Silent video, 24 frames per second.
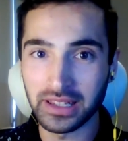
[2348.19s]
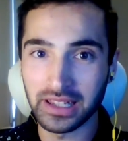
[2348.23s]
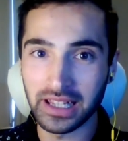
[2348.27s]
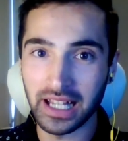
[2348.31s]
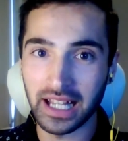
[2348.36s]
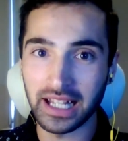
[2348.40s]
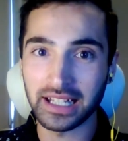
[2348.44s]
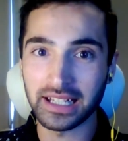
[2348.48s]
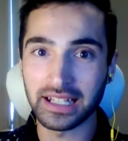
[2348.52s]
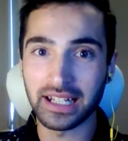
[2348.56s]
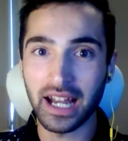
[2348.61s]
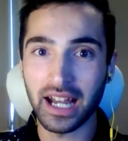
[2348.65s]

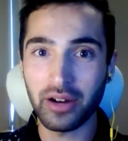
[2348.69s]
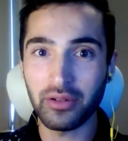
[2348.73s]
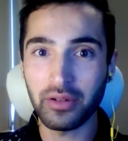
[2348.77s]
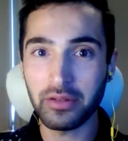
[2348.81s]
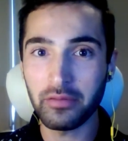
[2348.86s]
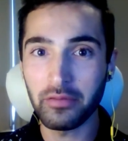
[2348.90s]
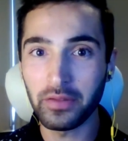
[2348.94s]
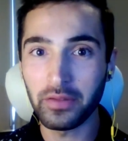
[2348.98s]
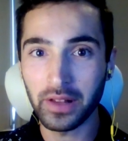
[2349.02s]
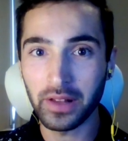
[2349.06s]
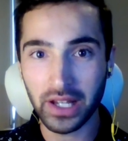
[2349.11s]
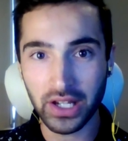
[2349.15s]
Like, now
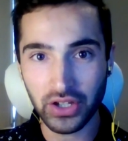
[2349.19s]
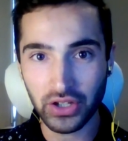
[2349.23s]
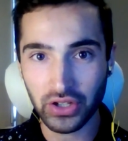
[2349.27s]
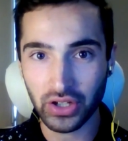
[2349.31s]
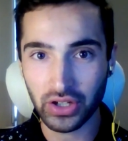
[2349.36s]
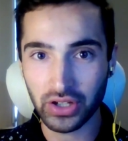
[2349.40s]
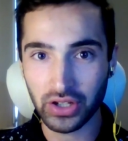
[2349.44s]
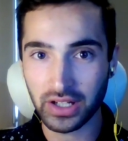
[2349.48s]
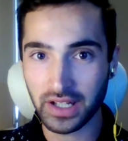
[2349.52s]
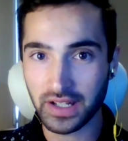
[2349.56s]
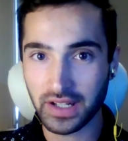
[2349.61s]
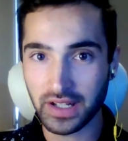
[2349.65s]

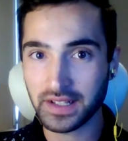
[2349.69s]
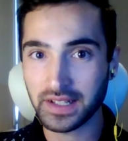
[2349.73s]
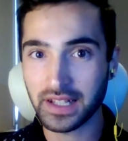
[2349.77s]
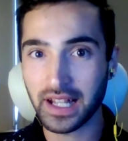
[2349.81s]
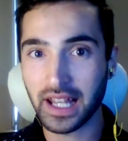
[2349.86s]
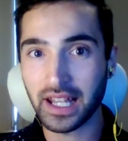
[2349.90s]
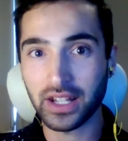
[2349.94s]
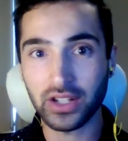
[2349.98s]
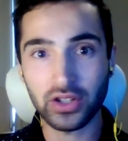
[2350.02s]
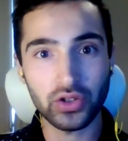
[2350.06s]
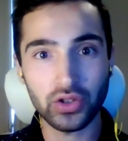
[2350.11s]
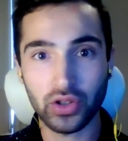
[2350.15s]
inflation is
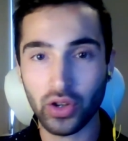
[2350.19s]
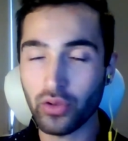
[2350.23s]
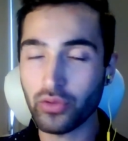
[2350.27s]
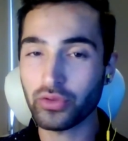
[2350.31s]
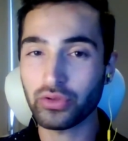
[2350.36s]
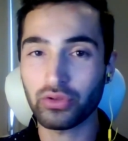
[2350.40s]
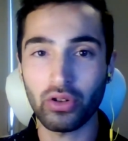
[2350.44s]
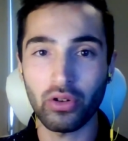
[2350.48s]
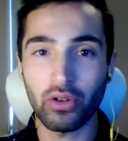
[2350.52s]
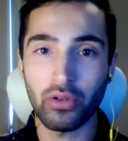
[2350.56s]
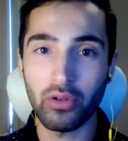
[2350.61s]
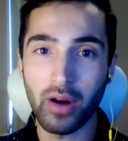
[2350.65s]
like so
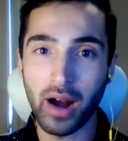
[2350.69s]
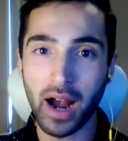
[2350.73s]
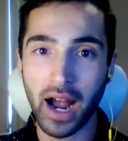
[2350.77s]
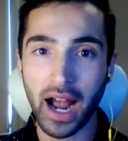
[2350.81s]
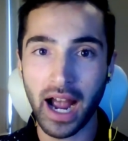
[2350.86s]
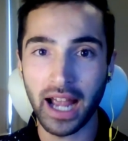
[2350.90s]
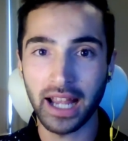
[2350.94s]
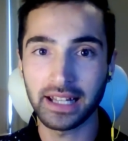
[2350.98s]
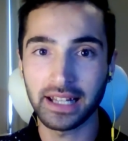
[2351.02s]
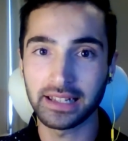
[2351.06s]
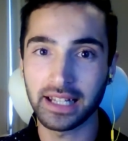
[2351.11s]
high.